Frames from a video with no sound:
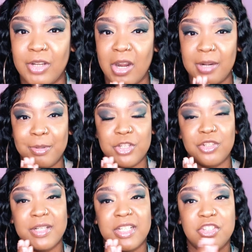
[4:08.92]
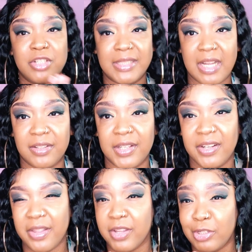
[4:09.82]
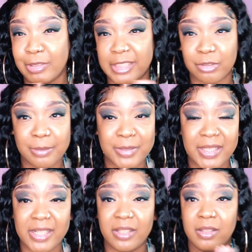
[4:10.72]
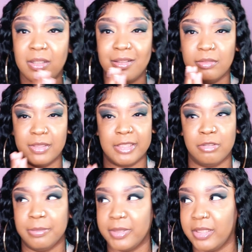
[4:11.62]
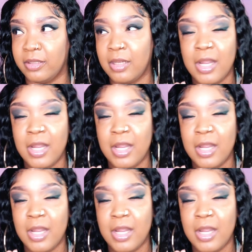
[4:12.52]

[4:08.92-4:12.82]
You already put your intentions out there, either you scripted it, scripted it.